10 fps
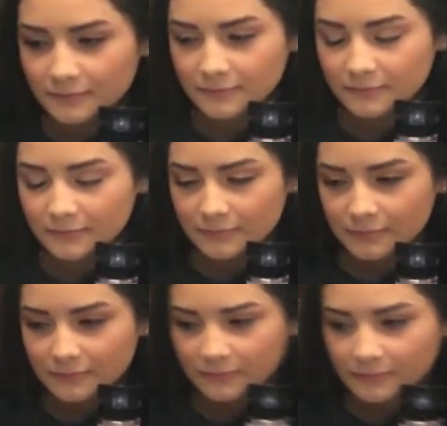
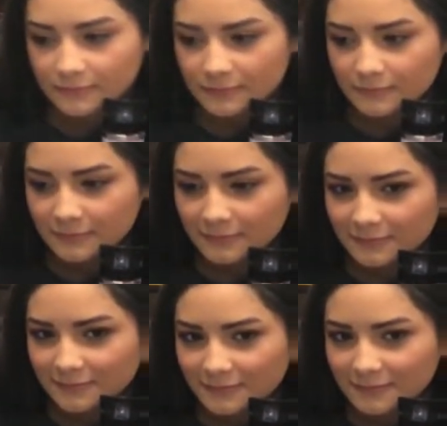
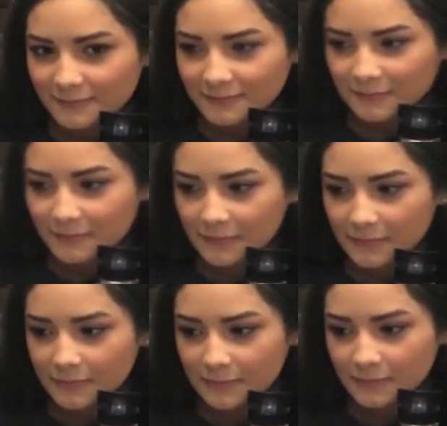Nobody speaks.